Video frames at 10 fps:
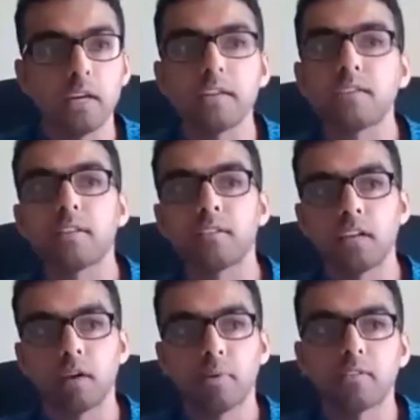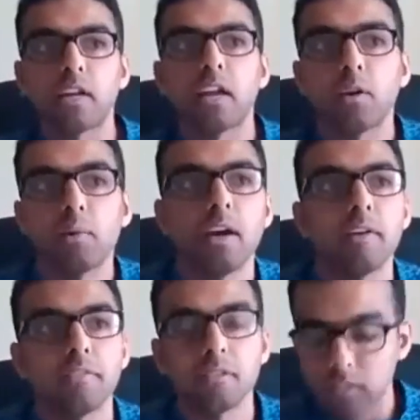Is it the same understanding we
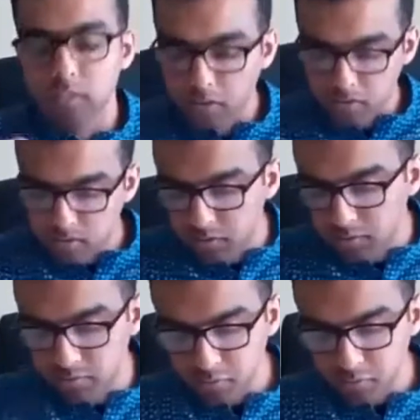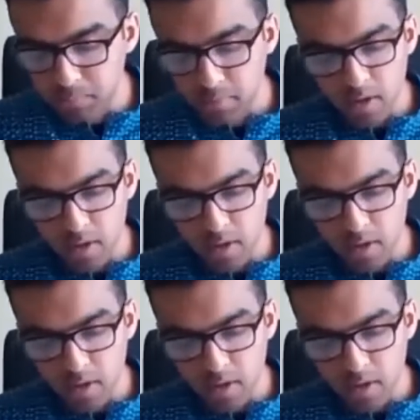have? Does it take on a different form?